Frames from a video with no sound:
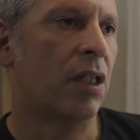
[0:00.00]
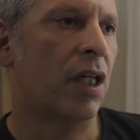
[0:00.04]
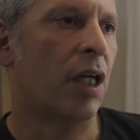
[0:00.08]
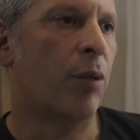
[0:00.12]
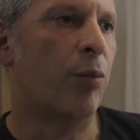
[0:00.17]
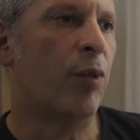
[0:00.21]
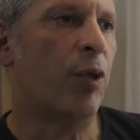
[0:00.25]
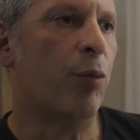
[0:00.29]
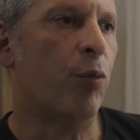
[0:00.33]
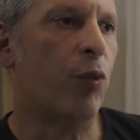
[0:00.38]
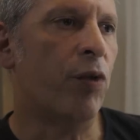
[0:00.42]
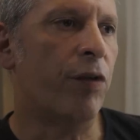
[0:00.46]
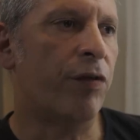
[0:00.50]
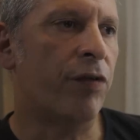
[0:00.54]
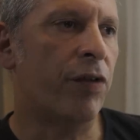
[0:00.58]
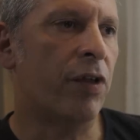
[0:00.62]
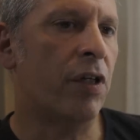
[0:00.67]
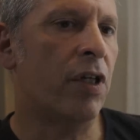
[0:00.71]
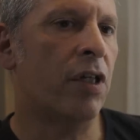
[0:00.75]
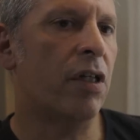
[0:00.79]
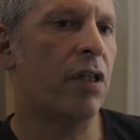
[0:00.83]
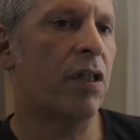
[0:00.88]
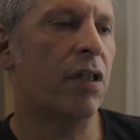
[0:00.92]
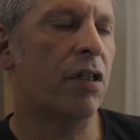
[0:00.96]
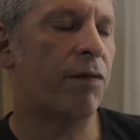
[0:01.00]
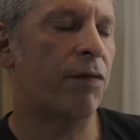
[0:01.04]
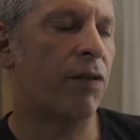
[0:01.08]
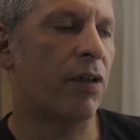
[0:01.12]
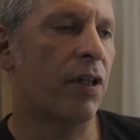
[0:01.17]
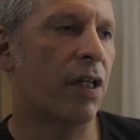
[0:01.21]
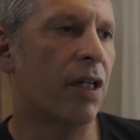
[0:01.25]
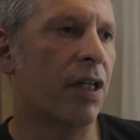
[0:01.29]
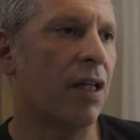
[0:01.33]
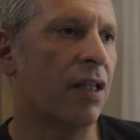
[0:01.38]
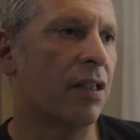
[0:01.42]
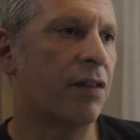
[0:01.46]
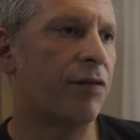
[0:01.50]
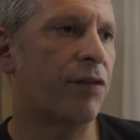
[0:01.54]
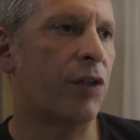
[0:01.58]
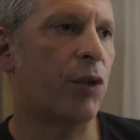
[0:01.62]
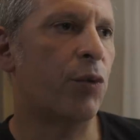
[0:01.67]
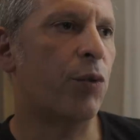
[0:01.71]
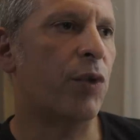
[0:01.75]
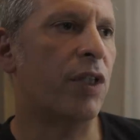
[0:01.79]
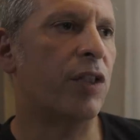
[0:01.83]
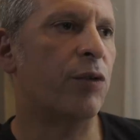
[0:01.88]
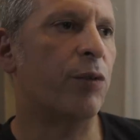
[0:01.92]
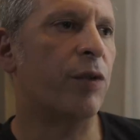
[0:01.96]
I mean, we've heard for the last few
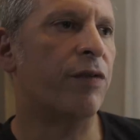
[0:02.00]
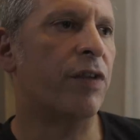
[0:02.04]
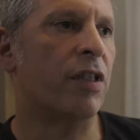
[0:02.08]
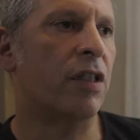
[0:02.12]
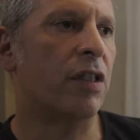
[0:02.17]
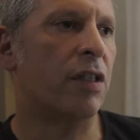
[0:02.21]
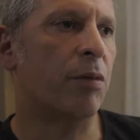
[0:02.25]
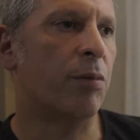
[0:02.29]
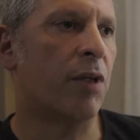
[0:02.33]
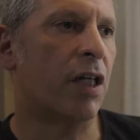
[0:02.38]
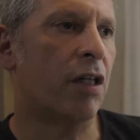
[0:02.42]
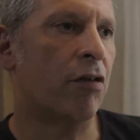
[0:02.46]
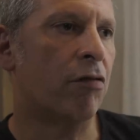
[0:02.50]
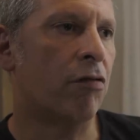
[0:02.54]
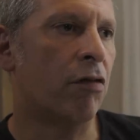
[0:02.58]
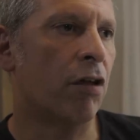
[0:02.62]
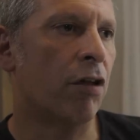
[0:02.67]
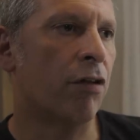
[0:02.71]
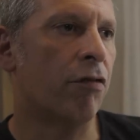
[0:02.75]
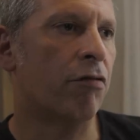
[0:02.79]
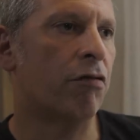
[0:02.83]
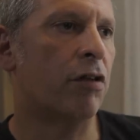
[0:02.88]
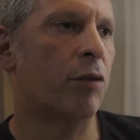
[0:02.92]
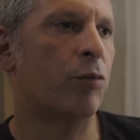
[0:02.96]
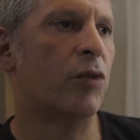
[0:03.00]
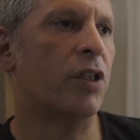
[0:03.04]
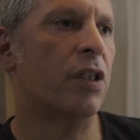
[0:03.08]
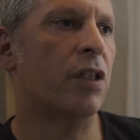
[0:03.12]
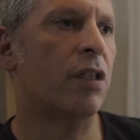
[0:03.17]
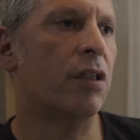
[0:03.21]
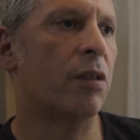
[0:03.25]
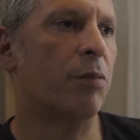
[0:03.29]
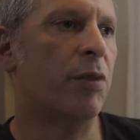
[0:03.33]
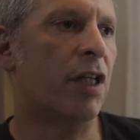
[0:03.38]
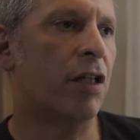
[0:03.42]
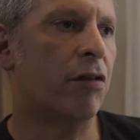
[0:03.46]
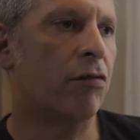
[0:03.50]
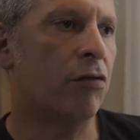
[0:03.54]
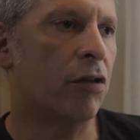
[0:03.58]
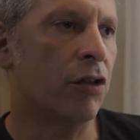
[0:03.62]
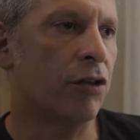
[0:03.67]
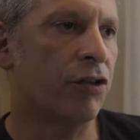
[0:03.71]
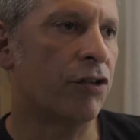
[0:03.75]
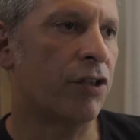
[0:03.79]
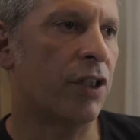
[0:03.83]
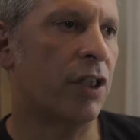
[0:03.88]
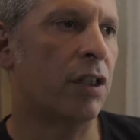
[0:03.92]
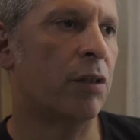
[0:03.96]
weeks, we've heard about Rotherham, we heard about
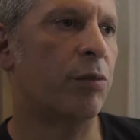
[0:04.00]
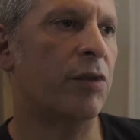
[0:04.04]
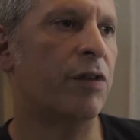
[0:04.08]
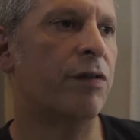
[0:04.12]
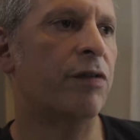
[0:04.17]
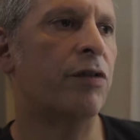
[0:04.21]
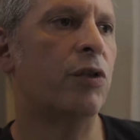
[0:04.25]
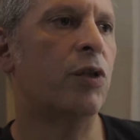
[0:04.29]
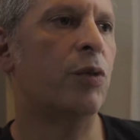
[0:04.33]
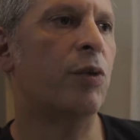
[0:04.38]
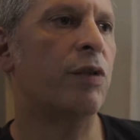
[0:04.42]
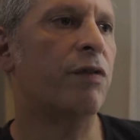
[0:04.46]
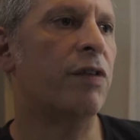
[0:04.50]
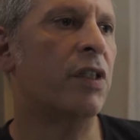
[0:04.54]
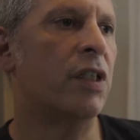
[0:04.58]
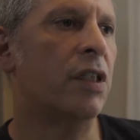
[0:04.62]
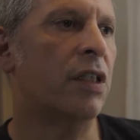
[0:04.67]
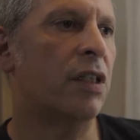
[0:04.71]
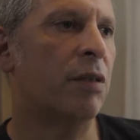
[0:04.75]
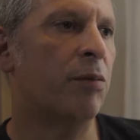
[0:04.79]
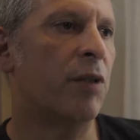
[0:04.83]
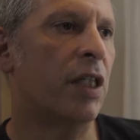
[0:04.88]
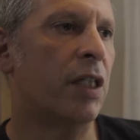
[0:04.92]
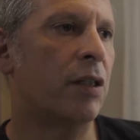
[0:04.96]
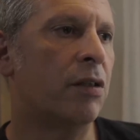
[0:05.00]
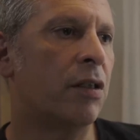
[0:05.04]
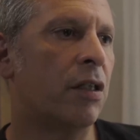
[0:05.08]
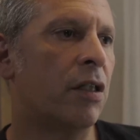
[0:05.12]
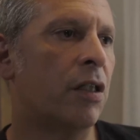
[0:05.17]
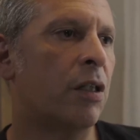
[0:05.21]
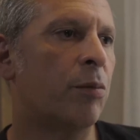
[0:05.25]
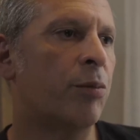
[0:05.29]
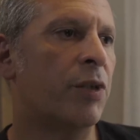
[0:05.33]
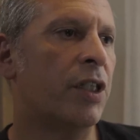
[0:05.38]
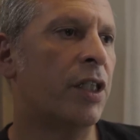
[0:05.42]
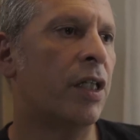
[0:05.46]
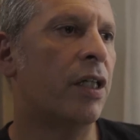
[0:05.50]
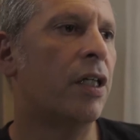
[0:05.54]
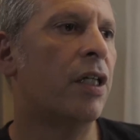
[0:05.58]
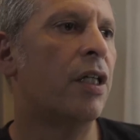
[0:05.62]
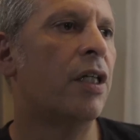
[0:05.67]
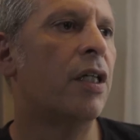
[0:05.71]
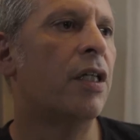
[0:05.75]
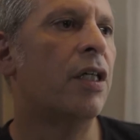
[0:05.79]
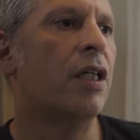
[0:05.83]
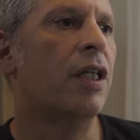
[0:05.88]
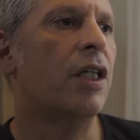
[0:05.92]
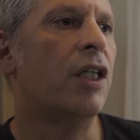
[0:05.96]
Rochdale before, we've heard about Derby.
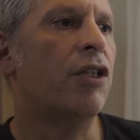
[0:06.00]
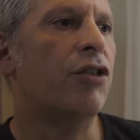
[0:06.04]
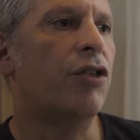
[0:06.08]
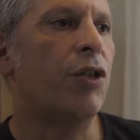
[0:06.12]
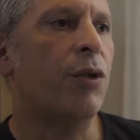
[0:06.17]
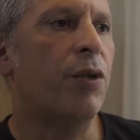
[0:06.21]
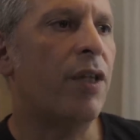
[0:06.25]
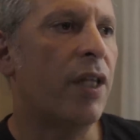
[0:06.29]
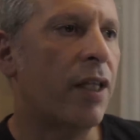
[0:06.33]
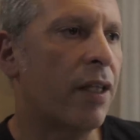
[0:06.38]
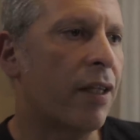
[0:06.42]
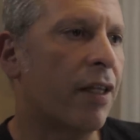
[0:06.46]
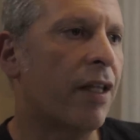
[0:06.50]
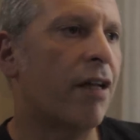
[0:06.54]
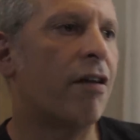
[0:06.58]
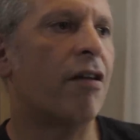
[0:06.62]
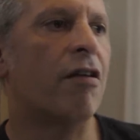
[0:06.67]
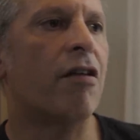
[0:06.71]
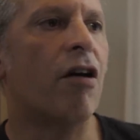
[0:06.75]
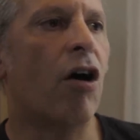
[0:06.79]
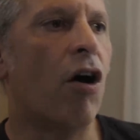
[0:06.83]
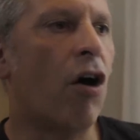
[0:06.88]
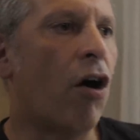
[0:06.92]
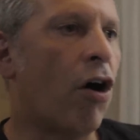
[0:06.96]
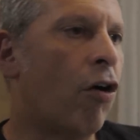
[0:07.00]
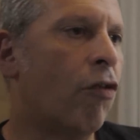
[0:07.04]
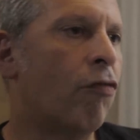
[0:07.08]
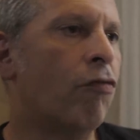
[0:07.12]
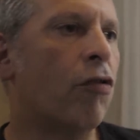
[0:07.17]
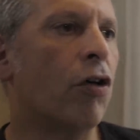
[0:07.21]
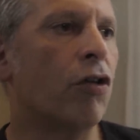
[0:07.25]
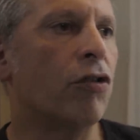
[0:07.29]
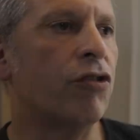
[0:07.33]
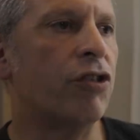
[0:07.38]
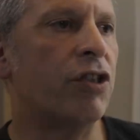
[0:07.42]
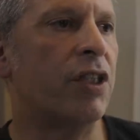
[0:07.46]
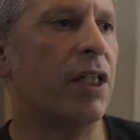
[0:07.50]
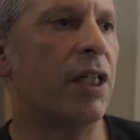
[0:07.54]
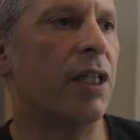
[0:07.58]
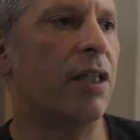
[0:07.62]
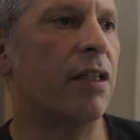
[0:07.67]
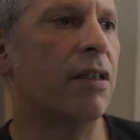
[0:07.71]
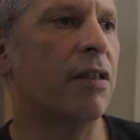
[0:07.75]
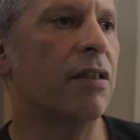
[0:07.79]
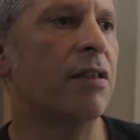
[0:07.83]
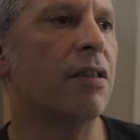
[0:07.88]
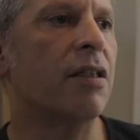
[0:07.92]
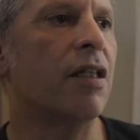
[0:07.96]
Do you think there are
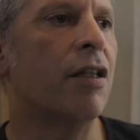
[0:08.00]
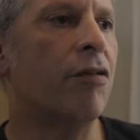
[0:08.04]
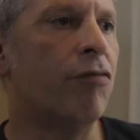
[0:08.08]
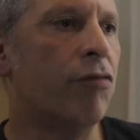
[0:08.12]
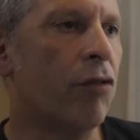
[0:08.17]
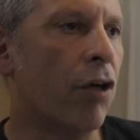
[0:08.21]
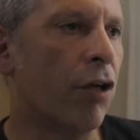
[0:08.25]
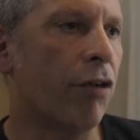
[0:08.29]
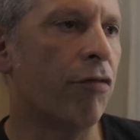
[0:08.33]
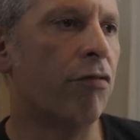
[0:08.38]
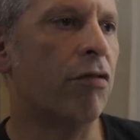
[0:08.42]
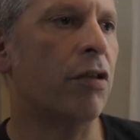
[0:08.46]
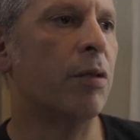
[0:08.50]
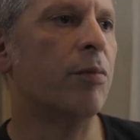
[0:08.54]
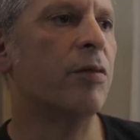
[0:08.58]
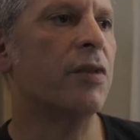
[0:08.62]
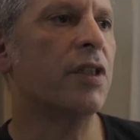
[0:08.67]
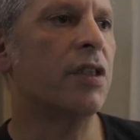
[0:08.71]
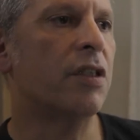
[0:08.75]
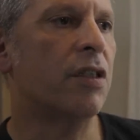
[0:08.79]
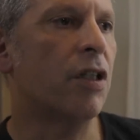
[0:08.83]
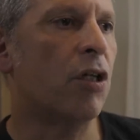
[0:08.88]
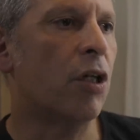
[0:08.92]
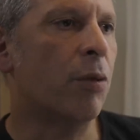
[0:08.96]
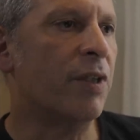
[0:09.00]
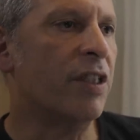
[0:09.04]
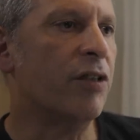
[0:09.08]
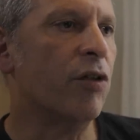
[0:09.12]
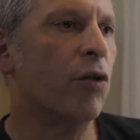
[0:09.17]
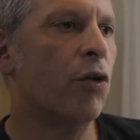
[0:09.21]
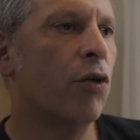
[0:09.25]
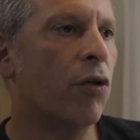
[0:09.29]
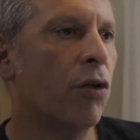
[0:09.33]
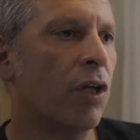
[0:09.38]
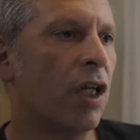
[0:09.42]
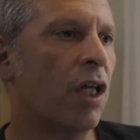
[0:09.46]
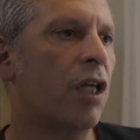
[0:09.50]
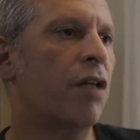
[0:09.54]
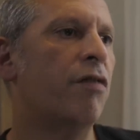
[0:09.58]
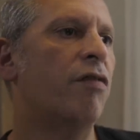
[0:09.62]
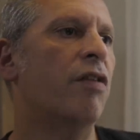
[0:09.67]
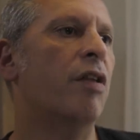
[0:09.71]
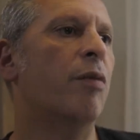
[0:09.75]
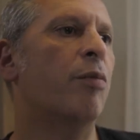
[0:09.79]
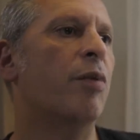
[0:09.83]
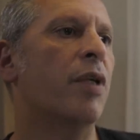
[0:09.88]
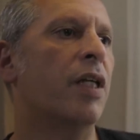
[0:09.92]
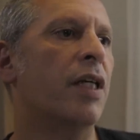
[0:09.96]
Rochdales and Rotherhams and Derbys all over
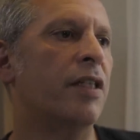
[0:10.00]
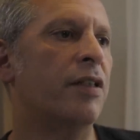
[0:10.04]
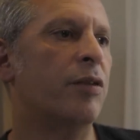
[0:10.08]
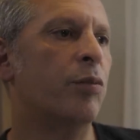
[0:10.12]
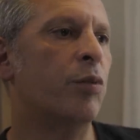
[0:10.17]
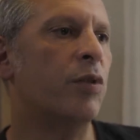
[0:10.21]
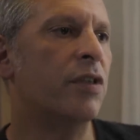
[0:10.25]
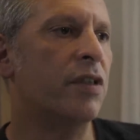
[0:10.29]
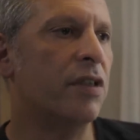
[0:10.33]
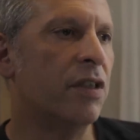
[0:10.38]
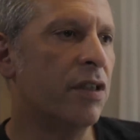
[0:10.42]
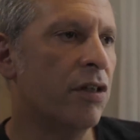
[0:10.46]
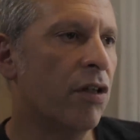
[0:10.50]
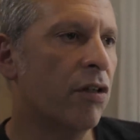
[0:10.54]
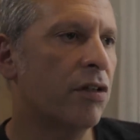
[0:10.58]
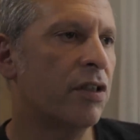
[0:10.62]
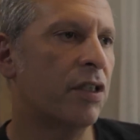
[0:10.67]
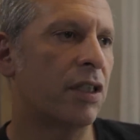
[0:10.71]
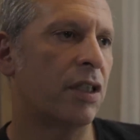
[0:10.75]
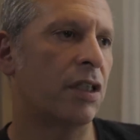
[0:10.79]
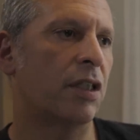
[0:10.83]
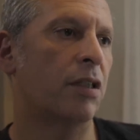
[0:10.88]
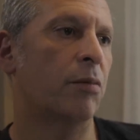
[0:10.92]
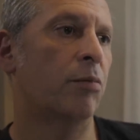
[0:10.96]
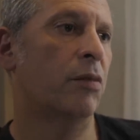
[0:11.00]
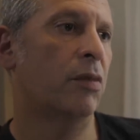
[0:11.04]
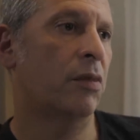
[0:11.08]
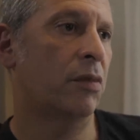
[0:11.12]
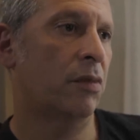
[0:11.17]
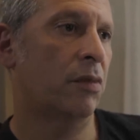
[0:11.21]
the place? Was Nottingham